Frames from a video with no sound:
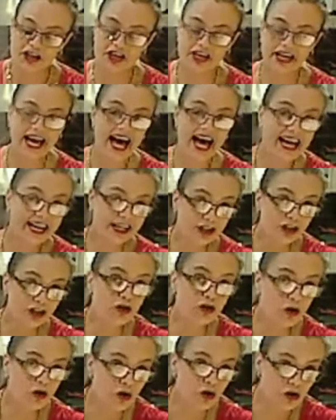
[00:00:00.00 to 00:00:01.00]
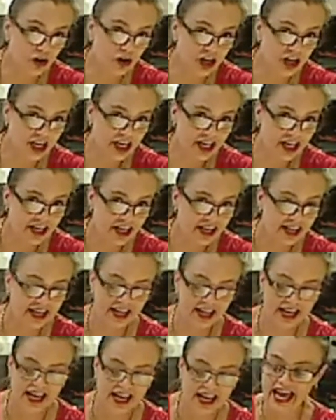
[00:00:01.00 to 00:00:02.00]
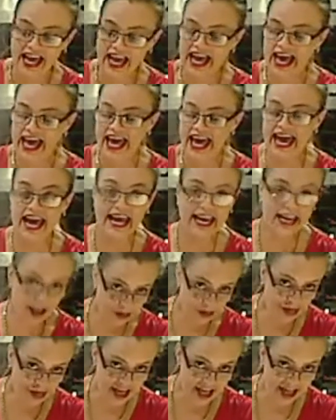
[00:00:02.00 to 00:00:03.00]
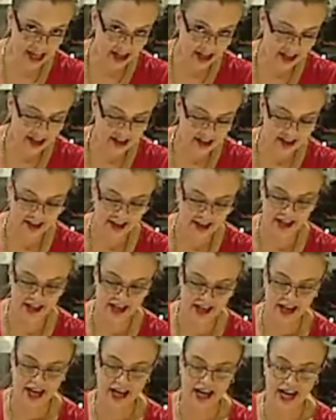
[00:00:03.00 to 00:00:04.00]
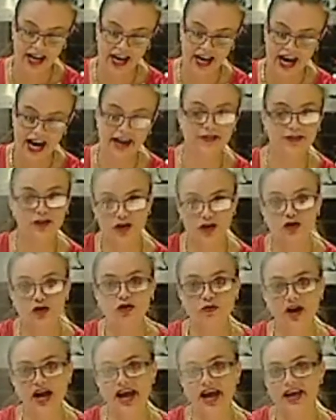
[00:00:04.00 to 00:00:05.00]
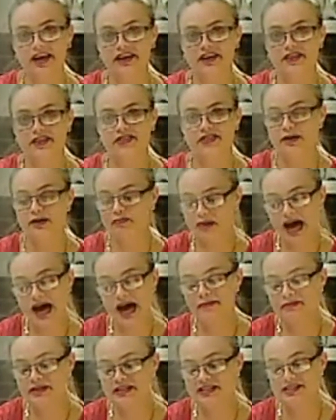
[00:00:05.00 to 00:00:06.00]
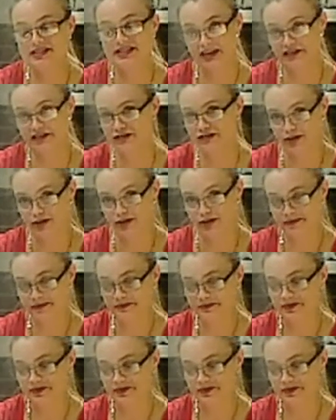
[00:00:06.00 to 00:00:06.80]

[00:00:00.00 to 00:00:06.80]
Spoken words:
you can't cook anything in the cookware that apartments give you.